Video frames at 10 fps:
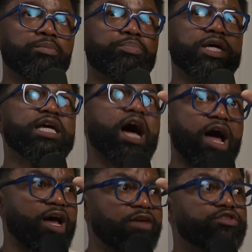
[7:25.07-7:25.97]

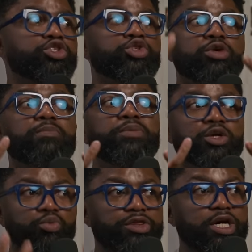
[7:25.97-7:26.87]
beehives
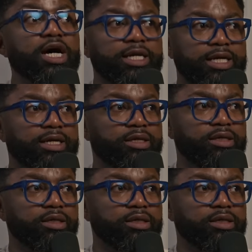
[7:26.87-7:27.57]
dripping with honey